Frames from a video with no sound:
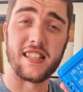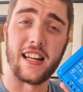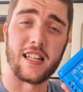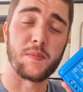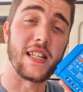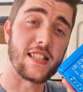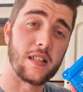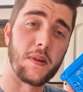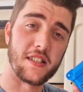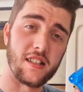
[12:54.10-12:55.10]
is the last
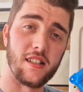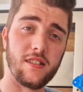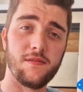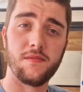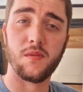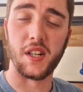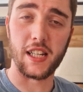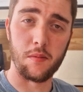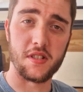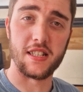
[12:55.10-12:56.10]
piece of the puzzle
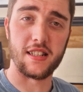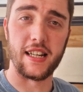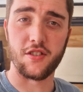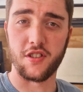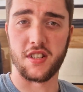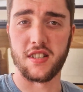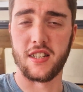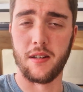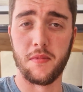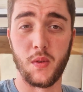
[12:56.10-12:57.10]
when it comes to this electric
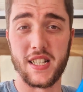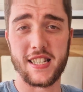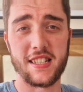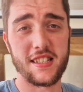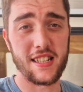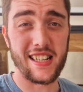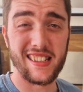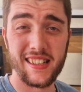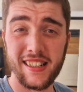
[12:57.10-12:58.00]
system. Once this is in,